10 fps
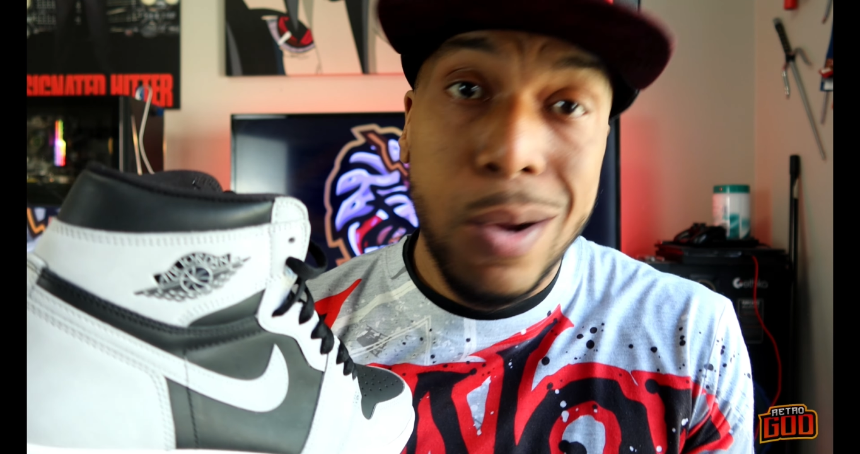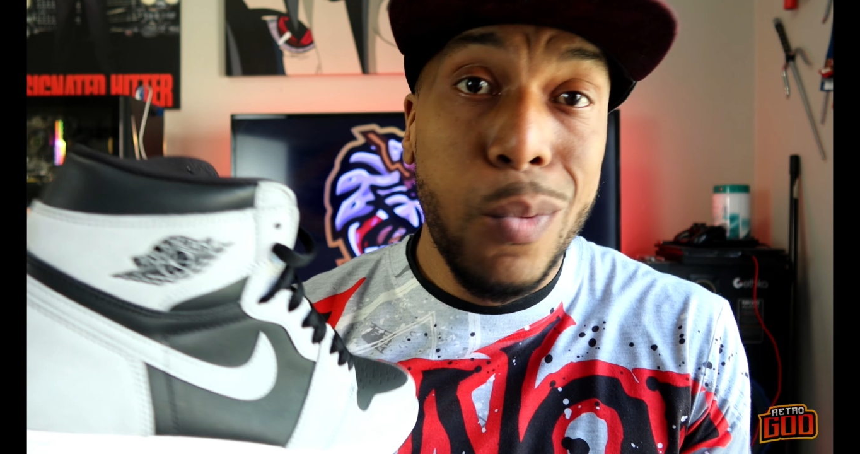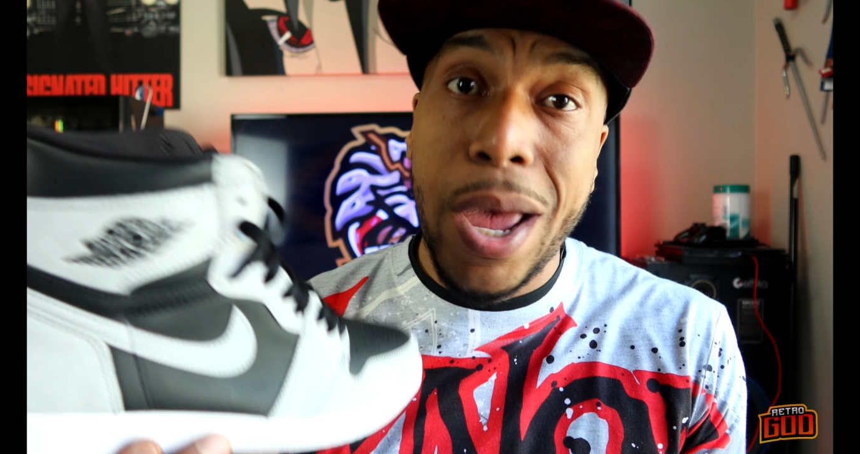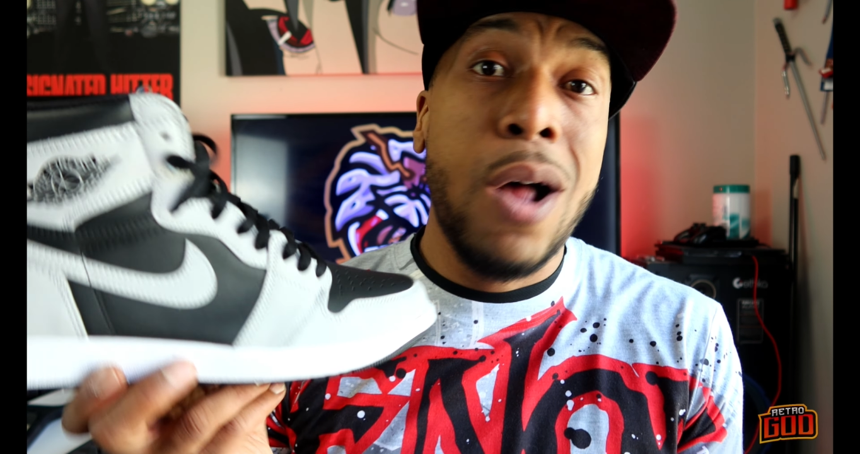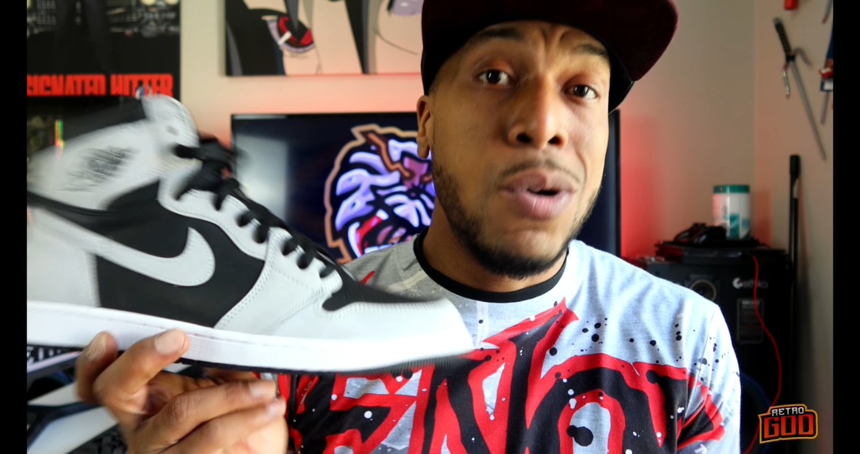
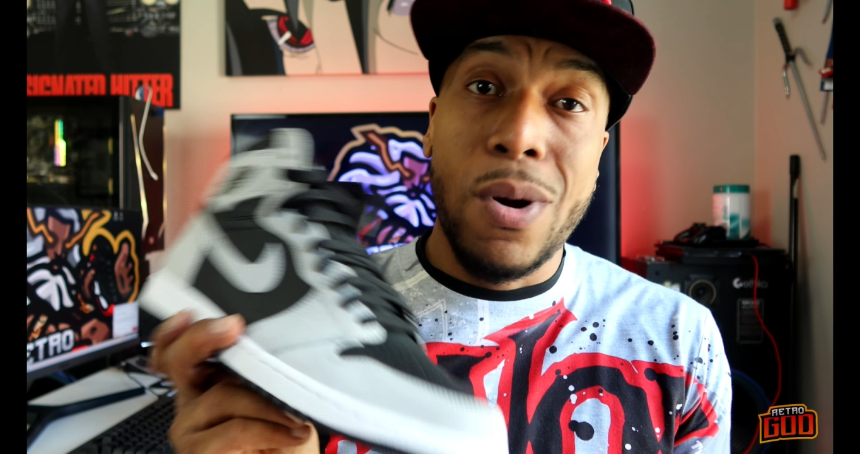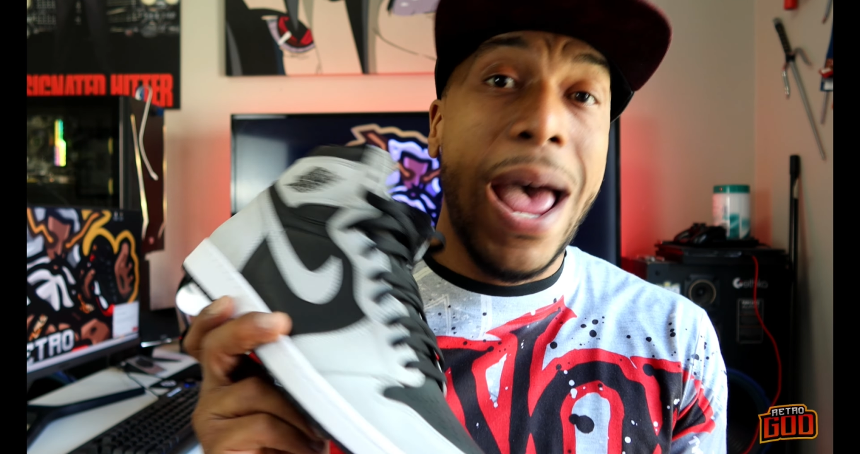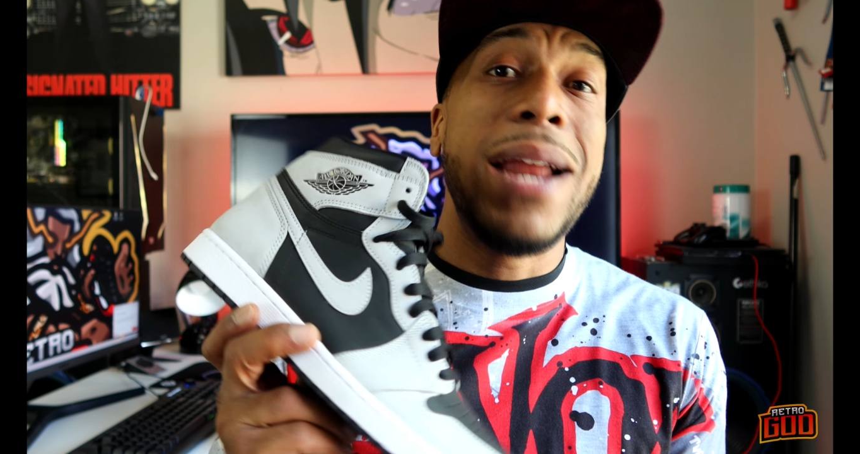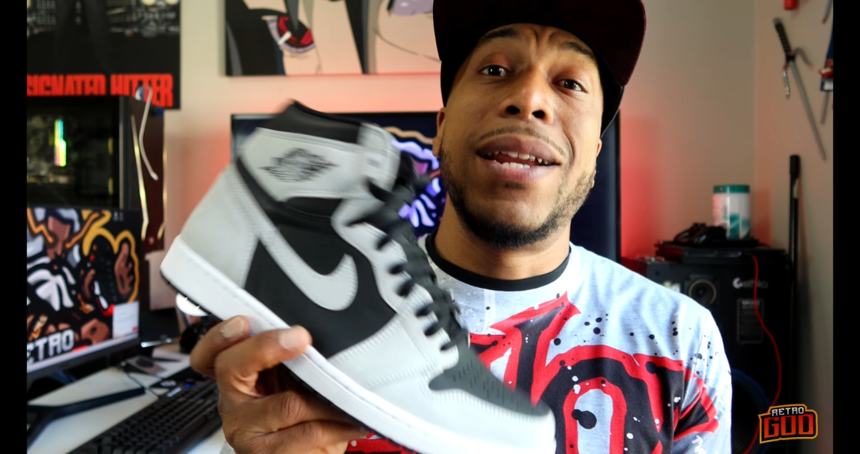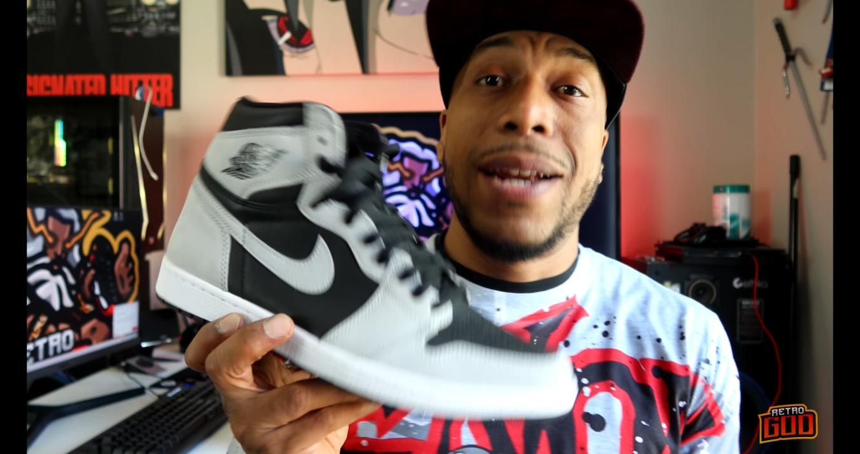we all know
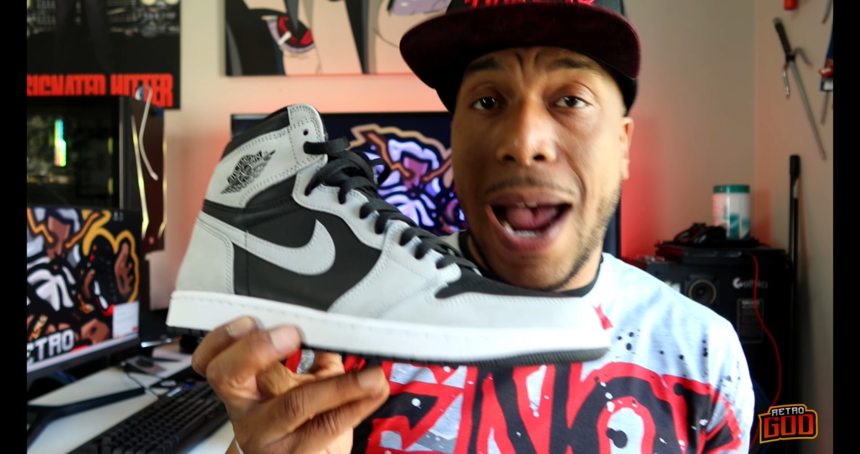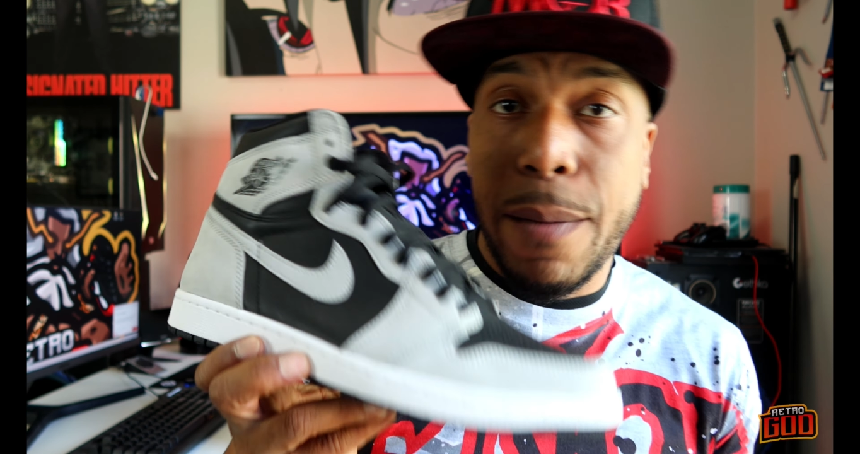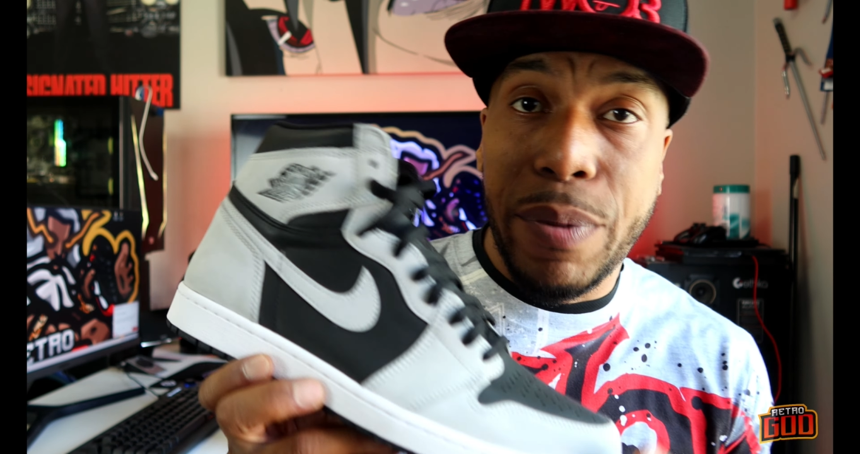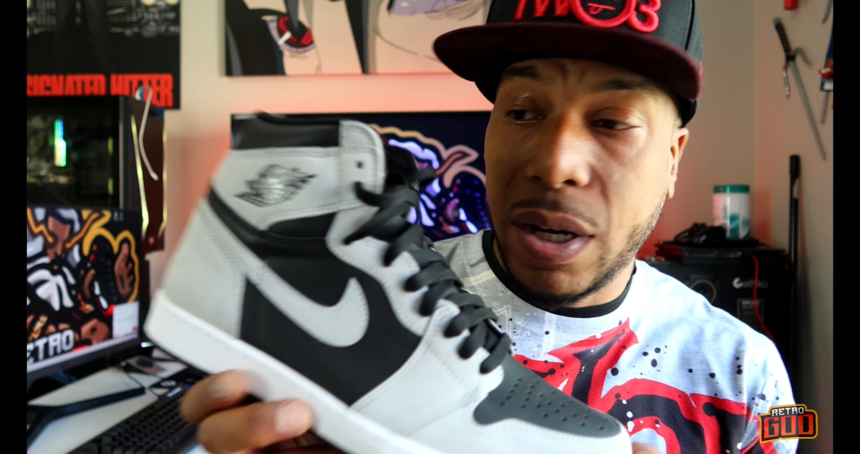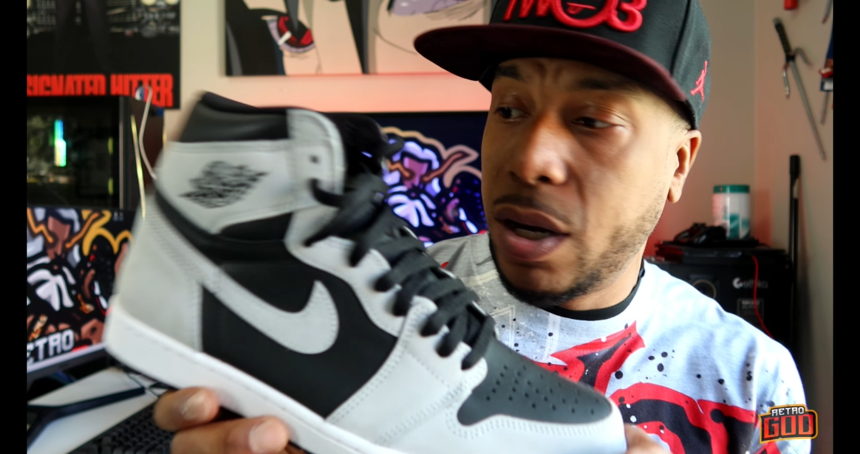that didn't
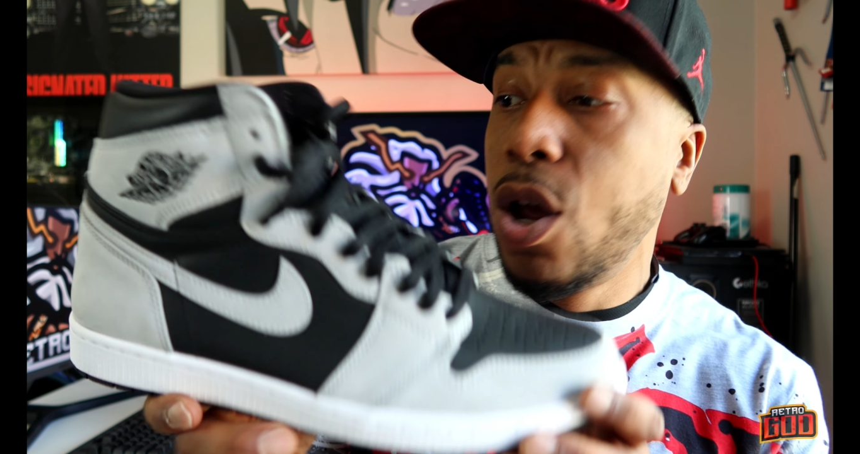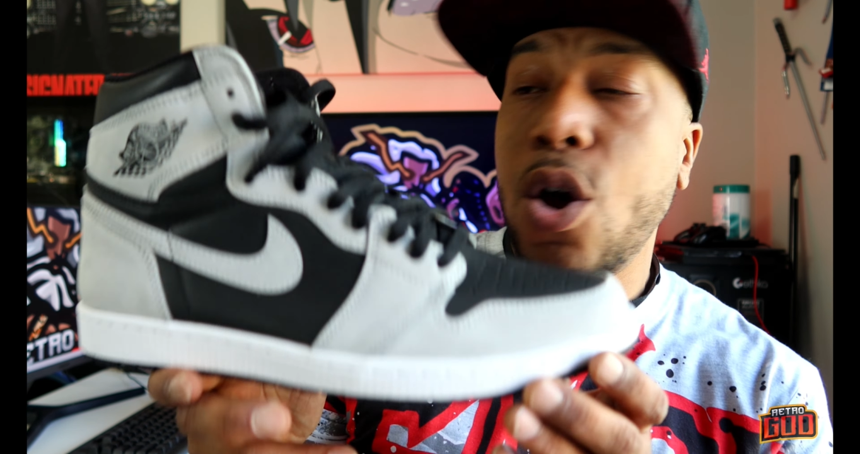happen.